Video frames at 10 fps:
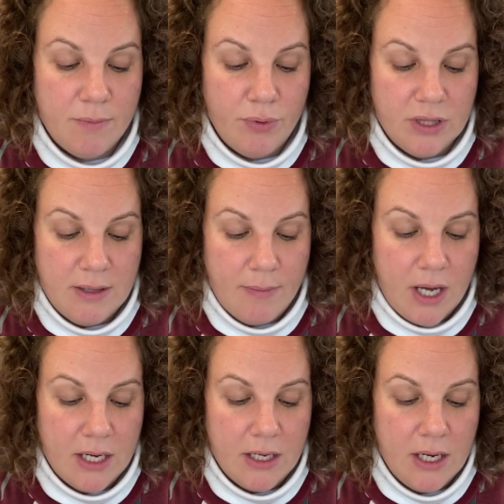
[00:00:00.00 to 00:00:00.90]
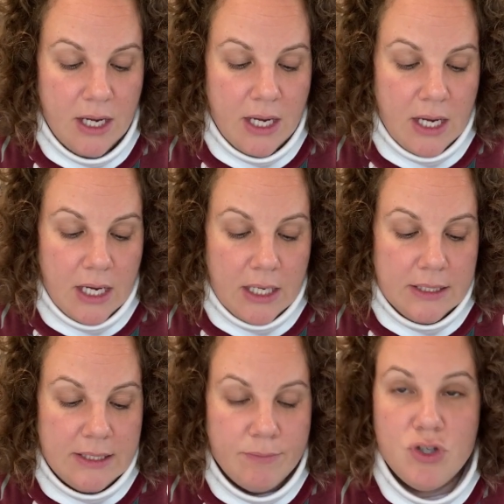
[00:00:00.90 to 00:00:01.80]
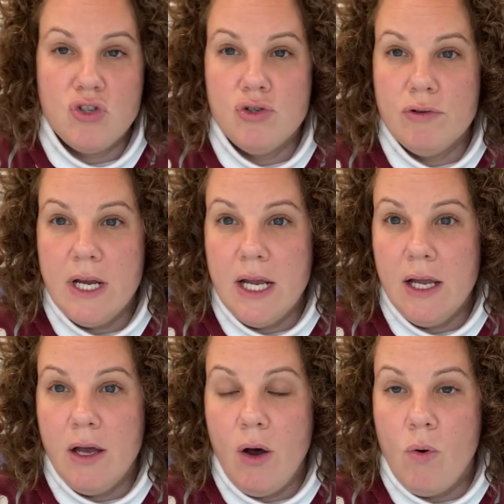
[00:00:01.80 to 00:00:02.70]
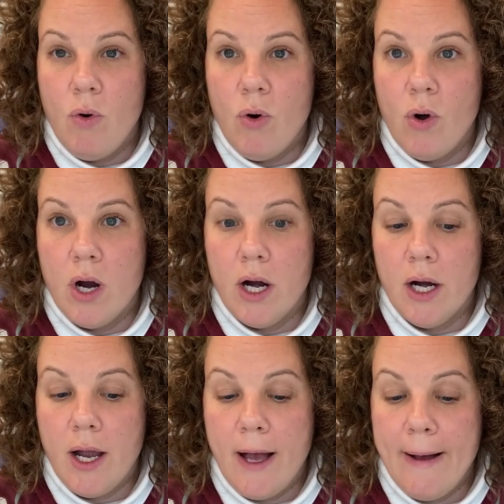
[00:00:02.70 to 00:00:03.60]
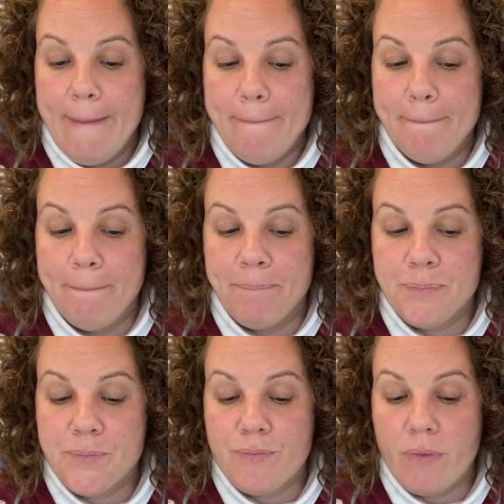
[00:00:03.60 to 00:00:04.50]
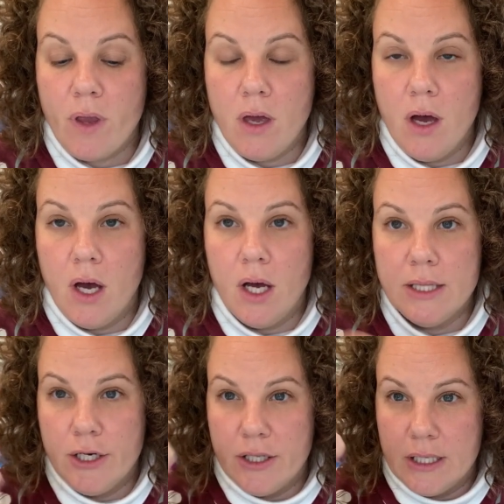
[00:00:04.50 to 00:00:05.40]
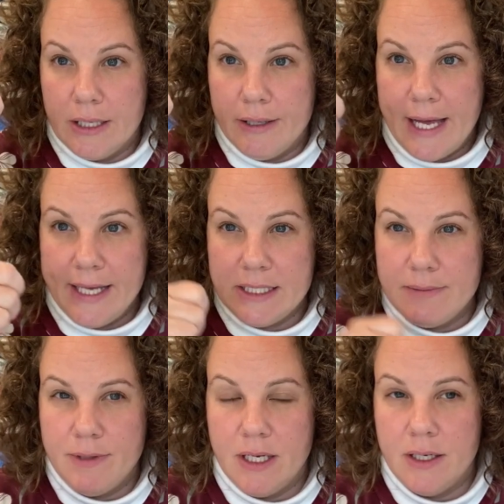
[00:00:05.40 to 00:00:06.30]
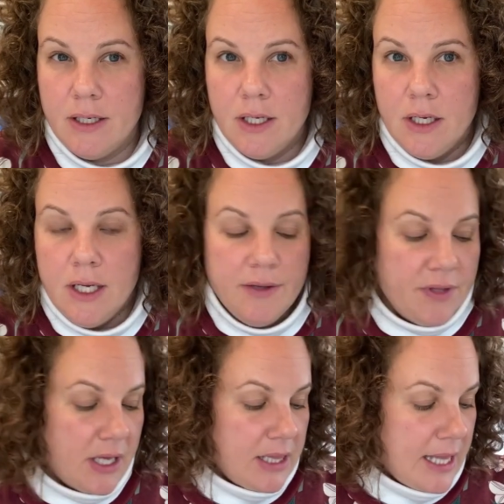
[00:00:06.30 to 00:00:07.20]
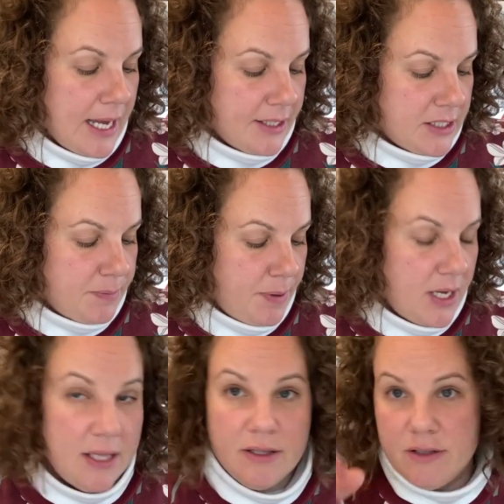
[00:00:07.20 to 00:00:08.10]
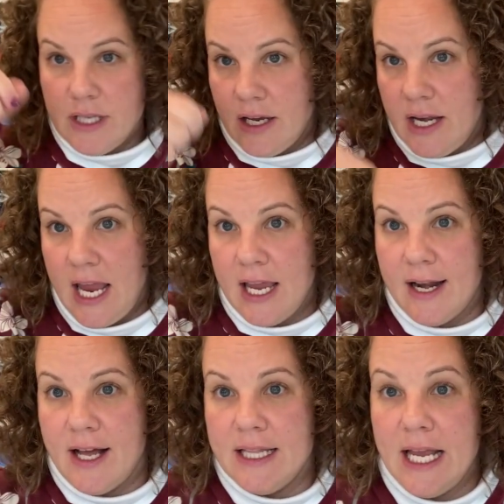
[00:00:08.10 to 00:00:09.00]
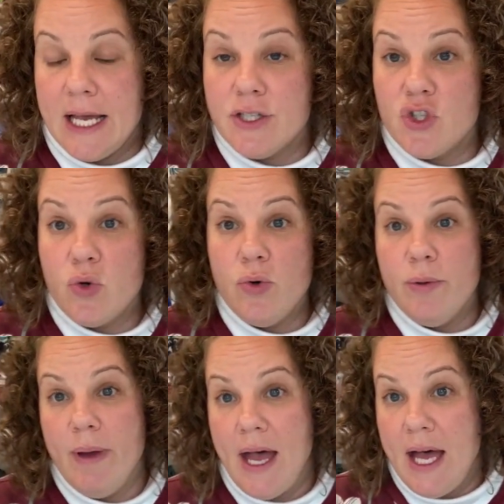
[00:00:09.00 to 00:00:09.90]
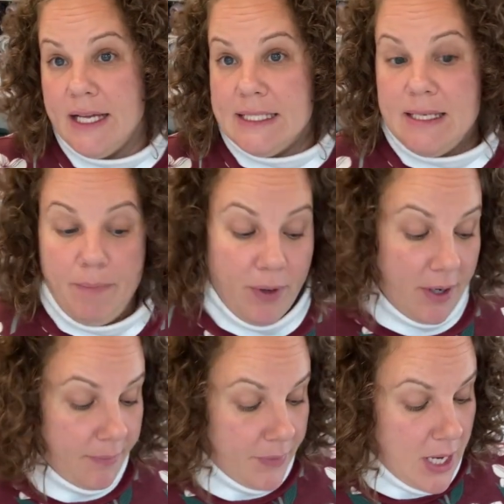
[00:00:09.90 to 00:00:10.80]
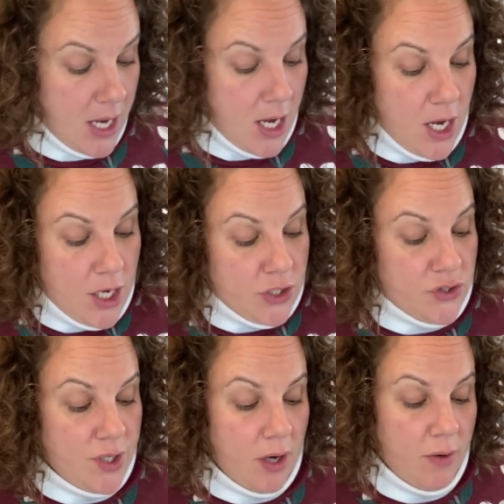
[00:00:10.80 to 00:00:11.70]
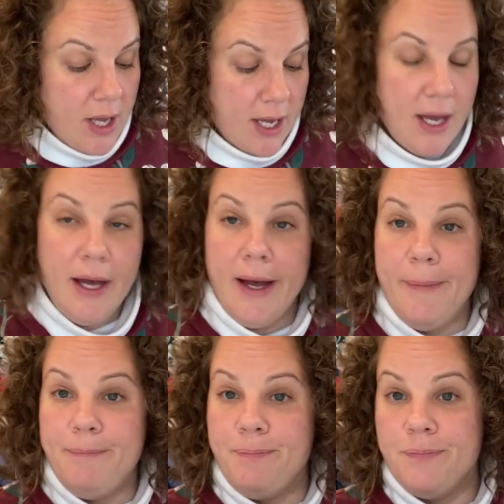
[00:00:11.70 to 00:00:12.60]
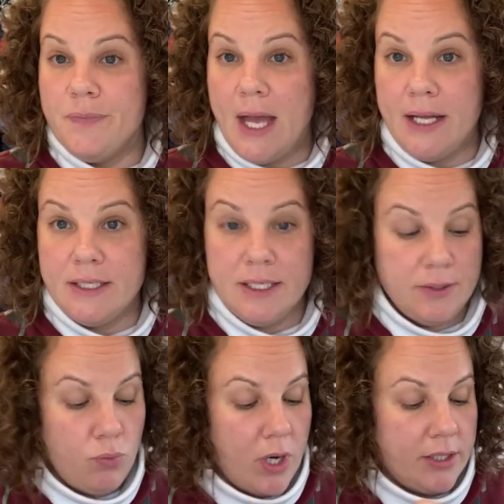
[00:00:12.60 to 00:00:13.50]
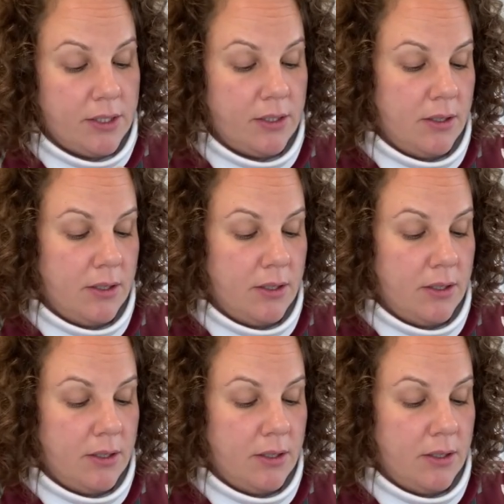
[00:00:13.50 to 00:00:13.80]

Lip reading: put them on some string or a little clasp, the clasp, and they can hang it on like a school bag, a zipper. So that is what